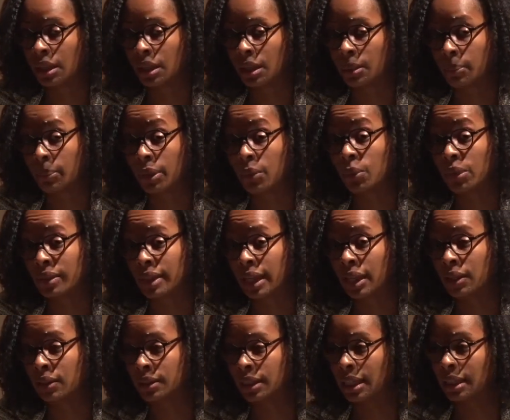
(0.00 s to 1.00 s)
but
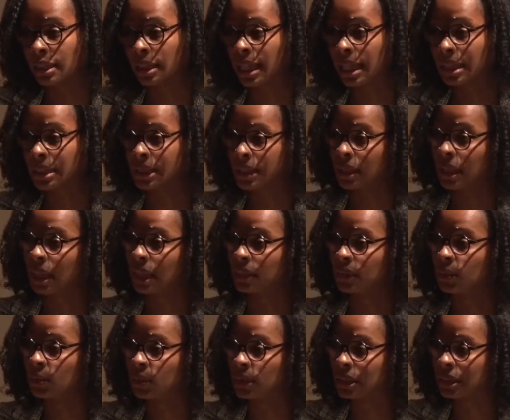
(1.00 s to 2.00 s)
without that last line,
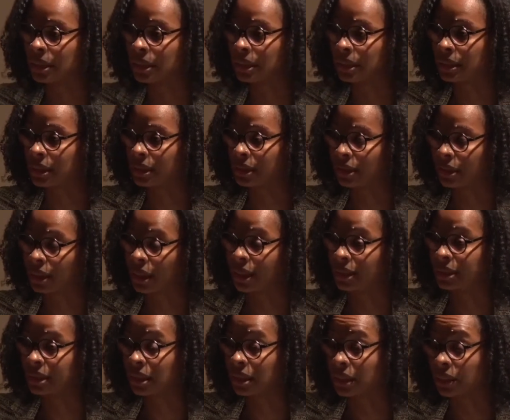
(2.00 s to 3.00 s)
who can see this and not
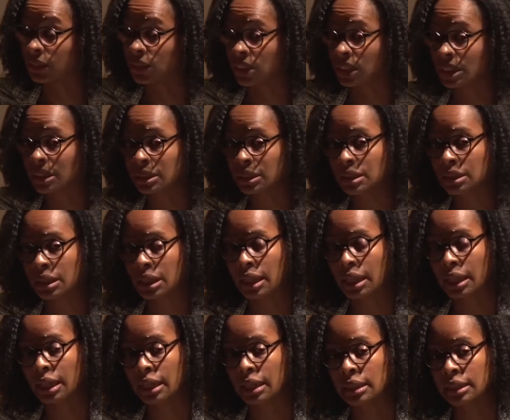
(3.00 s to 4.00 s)
see lynchings?
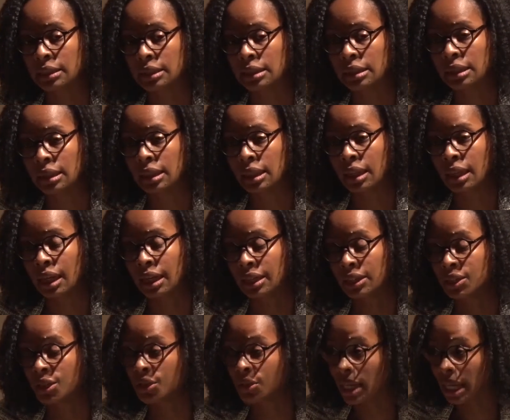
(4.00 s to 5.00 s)
And I
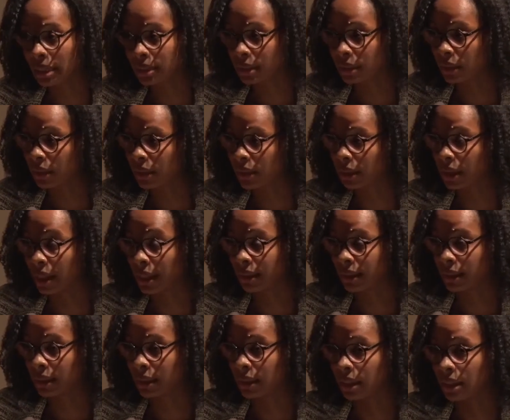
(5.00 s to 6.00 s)
extracted it at
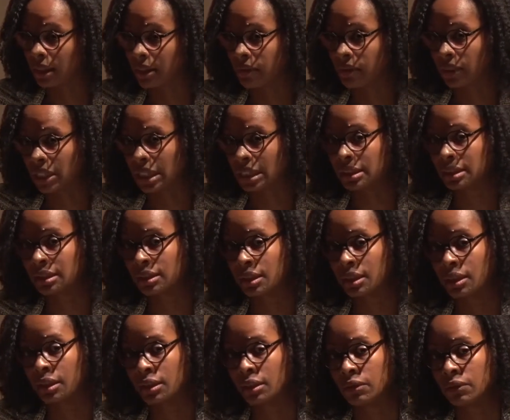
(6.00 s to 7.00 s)
the advice
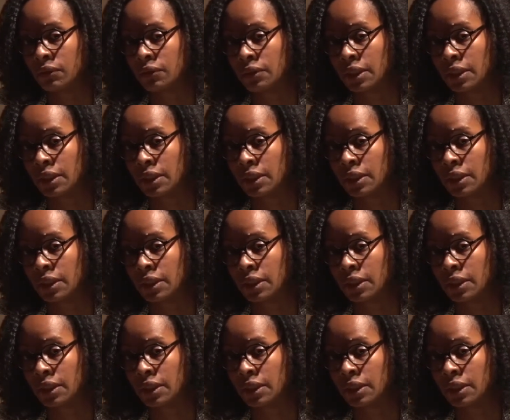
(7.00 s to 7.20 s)
of